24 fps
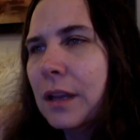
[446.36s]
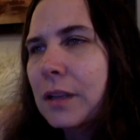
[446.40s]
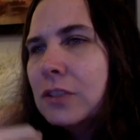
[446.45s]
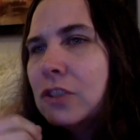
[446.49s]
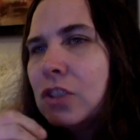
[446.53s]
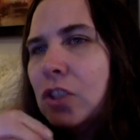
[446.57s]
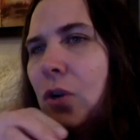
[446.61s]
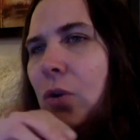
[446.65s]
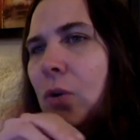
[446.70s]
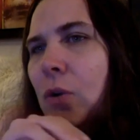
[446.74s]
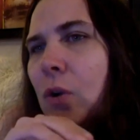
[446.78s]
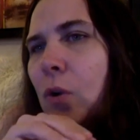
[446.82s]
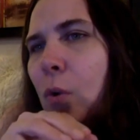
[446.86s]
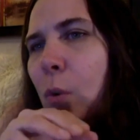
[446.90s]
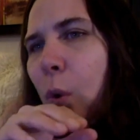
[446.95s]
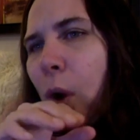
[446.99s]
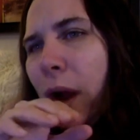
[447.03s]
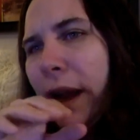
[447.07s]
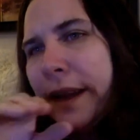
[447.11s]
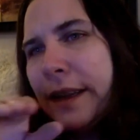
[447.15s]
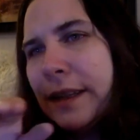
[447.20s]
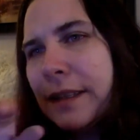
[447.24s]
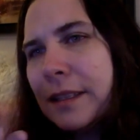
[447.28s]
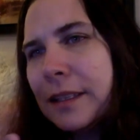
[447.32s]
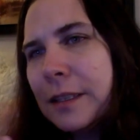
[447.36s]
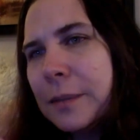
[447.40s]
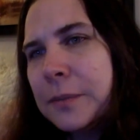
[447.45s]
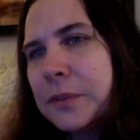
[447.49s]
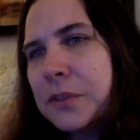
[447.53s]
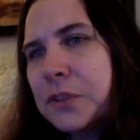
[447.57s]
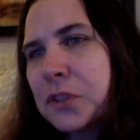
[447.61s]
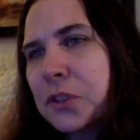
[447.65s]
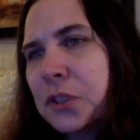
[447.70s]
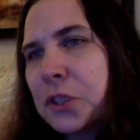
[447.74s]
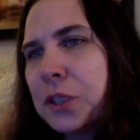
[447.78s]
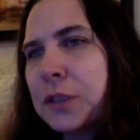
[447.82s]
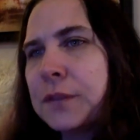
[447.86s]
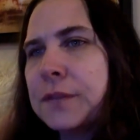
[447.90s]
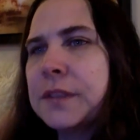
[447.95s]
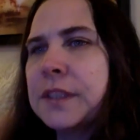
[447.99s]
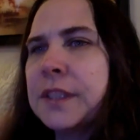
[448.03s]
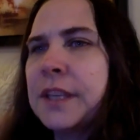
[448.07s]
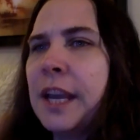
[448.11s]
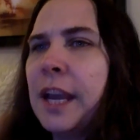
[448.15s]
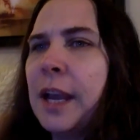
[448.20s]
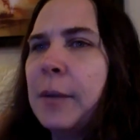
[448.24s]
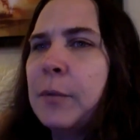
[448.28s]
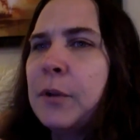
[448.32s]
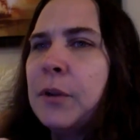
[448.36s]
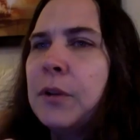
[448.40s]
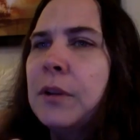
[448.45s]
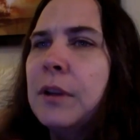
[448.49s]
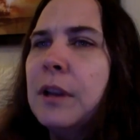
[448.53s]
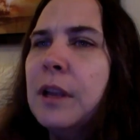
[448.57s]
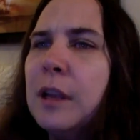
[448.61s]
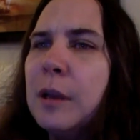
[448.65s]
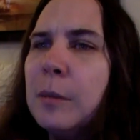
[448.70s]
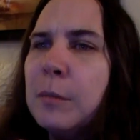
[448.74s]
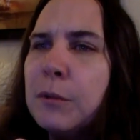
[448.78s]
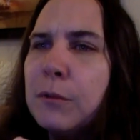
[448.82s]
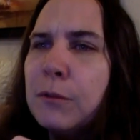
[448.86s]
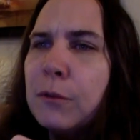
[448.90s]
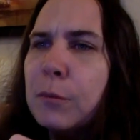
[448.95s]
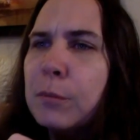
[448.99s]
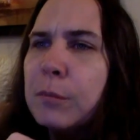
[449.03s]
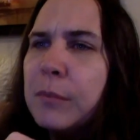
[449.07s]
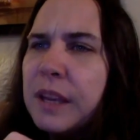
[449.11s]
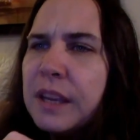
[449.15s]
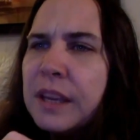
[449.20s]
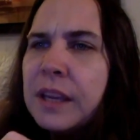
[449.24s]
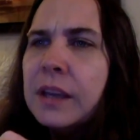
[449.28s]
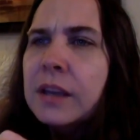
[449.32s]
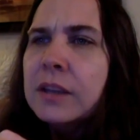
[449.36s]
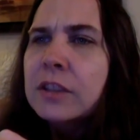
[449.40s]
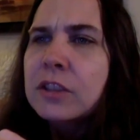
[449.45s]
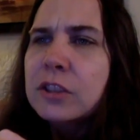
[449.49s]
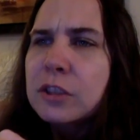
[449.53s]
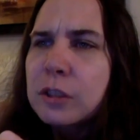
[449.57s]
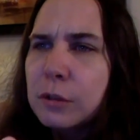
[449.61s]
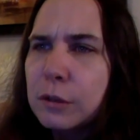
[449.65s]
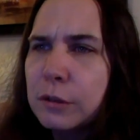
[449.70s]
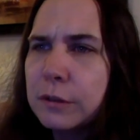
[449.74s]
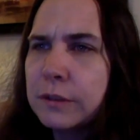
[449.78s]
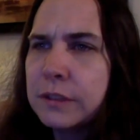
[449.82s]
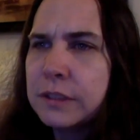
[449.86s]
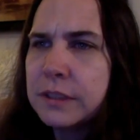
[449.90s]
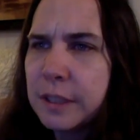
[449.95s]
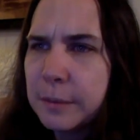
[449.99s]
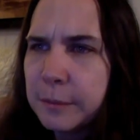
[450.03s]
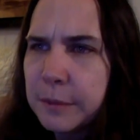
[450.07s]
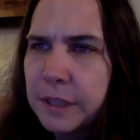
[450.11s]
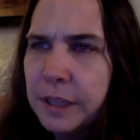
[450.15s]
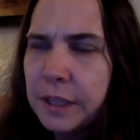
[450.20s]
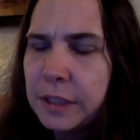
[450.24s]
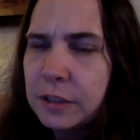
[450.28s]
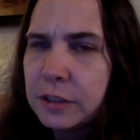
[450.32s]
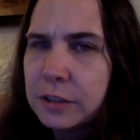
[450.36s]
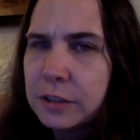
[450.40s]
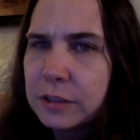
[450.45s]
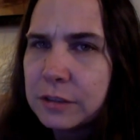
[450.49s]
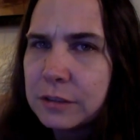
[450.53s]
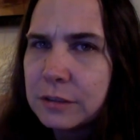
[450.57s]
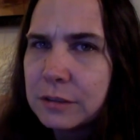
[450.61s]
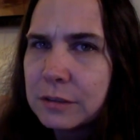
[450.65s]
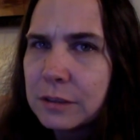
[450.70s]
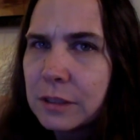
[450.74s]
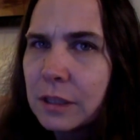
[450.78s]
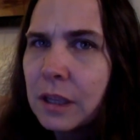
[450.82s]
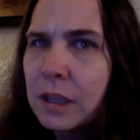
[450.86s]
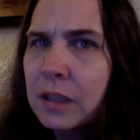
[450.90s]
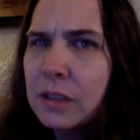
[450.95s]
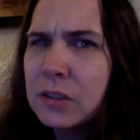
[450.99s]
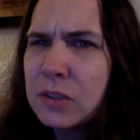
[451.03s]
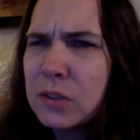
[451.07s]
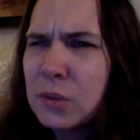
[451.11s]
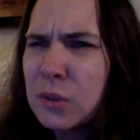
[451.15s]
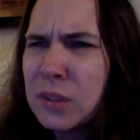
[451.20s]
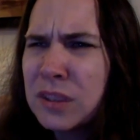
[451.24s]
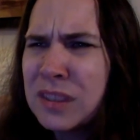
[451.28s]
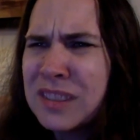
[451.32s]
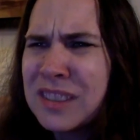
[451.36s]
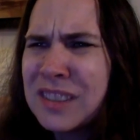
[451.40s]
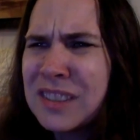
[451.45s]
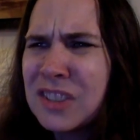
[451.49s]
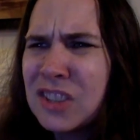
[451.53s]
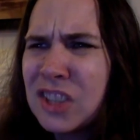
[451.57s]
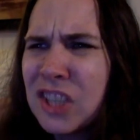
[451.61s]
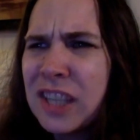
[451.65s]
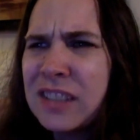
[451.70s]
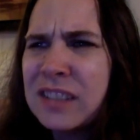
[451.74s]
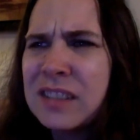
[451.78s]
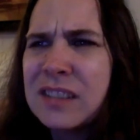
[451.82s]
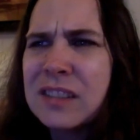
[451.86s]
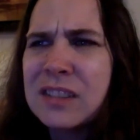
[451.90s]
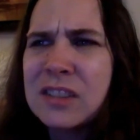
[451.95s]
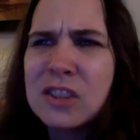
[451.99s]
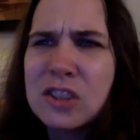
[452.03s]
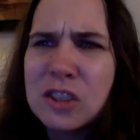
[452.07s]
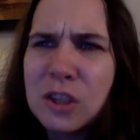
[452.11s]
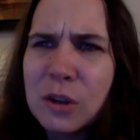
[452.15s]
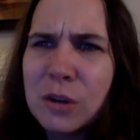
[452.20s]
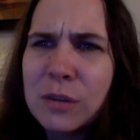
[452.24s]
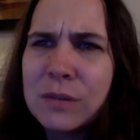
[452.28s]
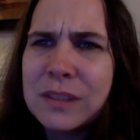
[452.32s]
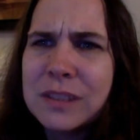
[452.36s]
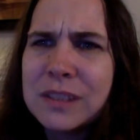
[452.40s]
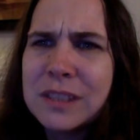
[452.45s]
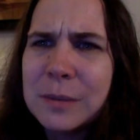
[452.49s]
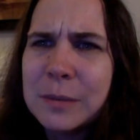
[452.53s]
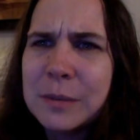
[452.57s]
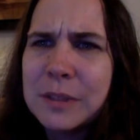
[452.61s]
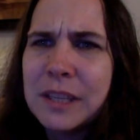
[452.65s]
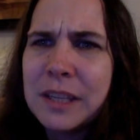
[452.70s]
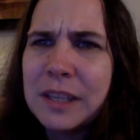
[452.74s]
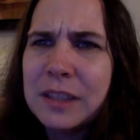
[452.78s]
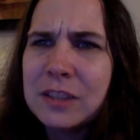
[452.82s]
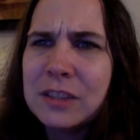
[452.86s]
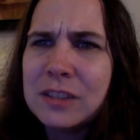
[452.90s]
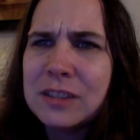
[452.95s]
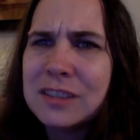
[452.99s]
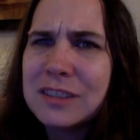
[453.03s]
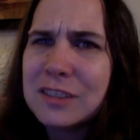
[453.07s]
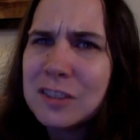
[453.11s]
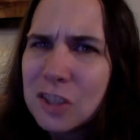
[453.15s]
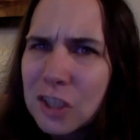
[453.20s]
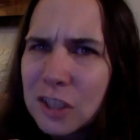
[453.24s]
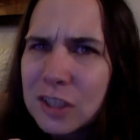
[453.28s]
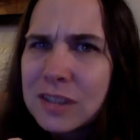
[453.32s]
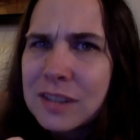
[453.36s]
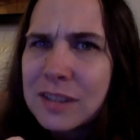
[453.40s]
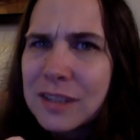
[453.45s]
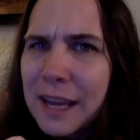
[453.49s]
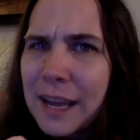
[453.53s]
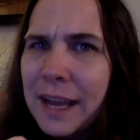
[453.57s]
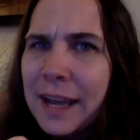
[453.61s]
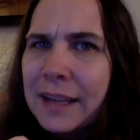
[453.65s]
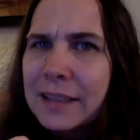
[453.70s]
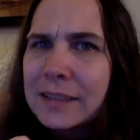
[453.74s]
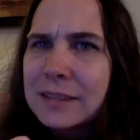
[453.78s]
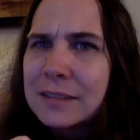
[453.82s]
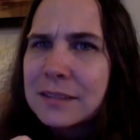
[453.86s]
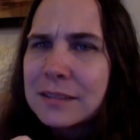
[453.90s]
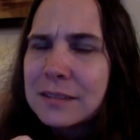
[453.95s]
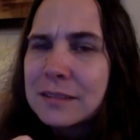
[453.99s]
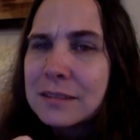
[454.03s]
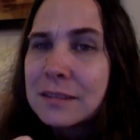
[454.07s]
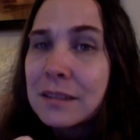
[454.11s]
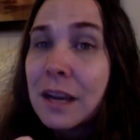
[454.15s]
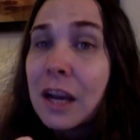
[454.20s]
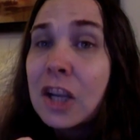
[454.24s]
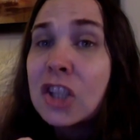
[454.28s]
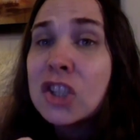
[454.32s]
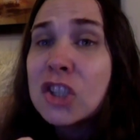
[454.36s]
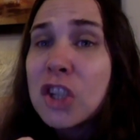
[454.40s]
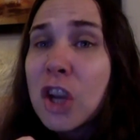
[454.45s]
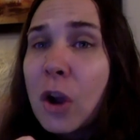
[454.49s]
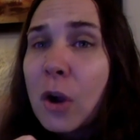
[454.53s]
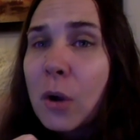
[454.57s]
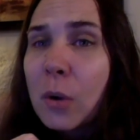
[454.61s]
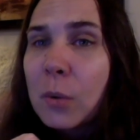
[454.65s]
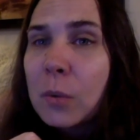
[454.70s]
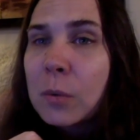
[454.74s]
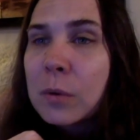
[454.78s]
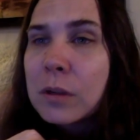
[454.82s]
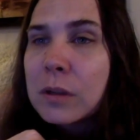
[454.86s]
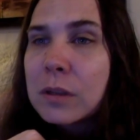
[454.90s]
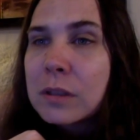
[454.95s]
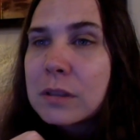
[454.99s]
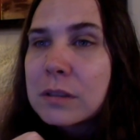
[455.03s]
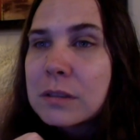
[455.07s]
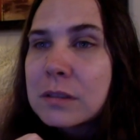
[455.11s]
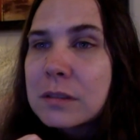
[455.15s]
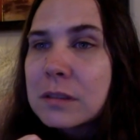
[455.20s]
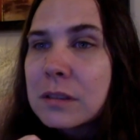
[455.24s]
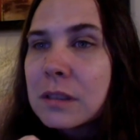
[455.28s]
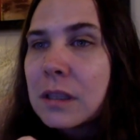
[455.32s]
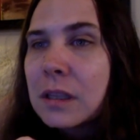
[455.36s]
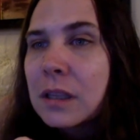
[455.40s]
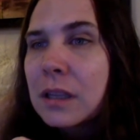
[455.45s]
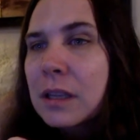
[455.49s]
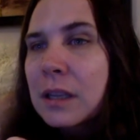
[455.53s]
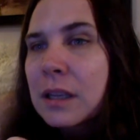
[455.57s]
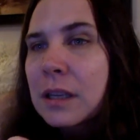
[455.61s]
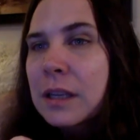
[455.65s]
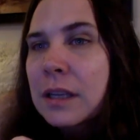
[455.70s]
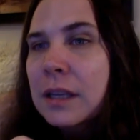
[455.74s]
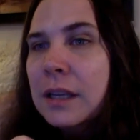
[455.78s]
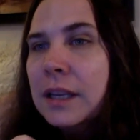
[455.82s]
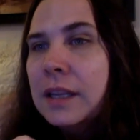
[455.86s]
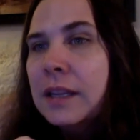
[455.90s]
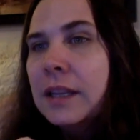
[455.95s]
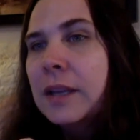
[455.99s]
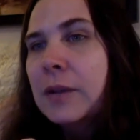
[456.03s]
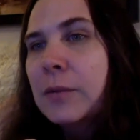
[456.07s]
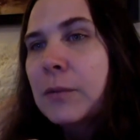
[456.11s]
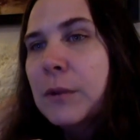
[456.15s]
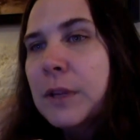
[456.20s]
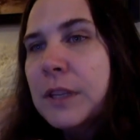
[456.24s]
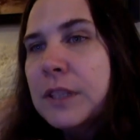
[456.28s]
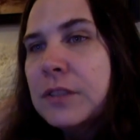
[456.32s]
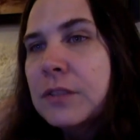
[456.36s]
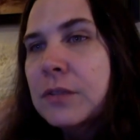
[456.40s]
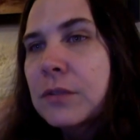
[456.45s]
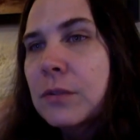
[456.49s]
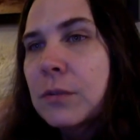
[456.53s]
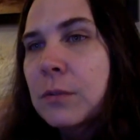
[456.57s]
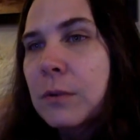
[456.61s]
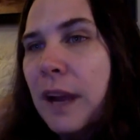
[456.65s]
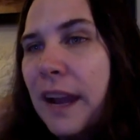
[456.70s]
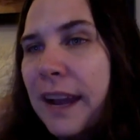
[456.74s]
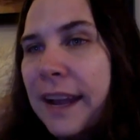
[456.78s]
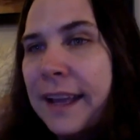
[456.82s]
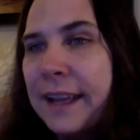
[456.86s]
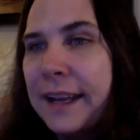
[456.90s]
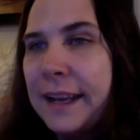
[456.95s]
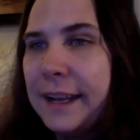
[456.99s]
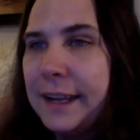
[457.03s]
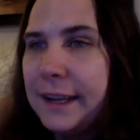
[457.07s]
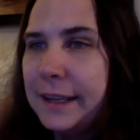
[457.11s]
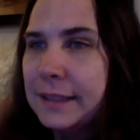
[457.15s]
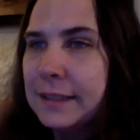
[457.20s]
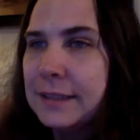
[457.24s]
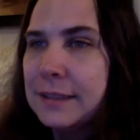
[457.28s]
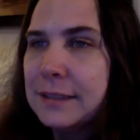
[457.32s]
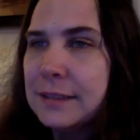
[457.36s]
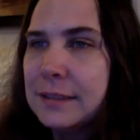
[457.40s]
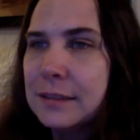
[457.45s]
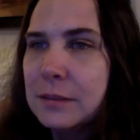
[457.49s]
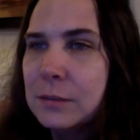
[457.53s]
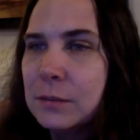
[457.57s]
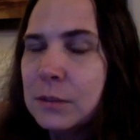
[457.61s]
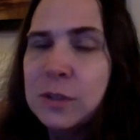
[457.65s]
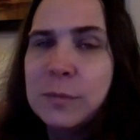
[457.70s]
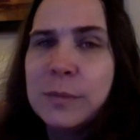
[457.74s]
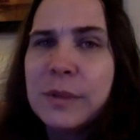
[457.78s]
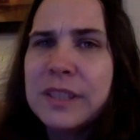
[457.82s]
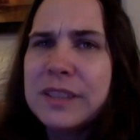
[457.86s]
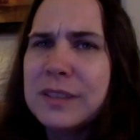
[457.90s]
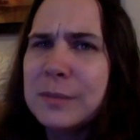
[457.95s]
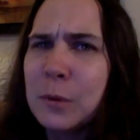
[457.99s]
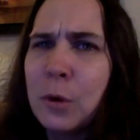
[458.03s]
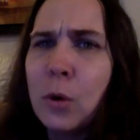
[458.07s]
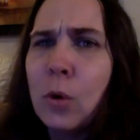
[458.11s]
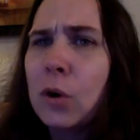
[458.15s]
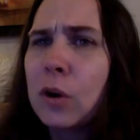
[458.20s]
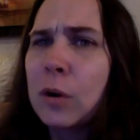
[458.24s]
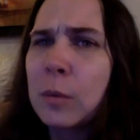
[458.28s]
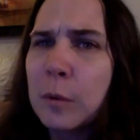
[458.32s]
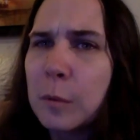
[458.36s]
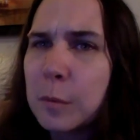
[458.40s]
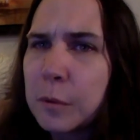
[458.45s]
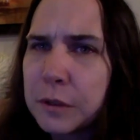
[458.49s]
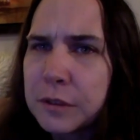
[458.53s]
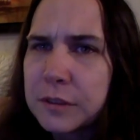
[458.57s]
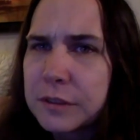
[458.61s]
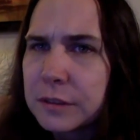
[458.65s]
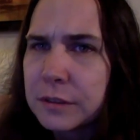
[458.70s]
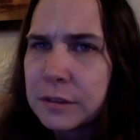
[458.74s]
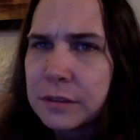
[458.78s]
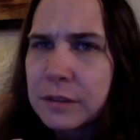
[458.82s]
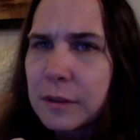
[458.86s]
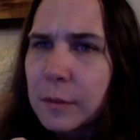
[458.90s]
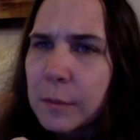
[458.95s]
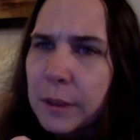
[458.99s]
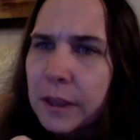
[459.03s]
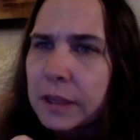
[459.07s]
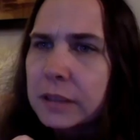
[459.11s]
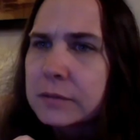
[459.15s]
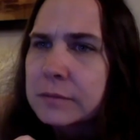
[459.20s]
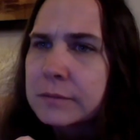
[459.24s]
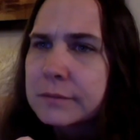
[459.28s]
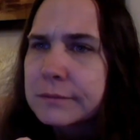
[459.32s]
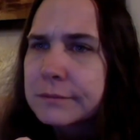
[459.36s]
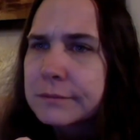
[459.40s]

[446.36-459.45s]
Joe quietly observes Cameron before making a show of intimidation. Sort of suggests the show of intimidation is just that, a show. He then reads her the riot act, which makes him a horrible person or something.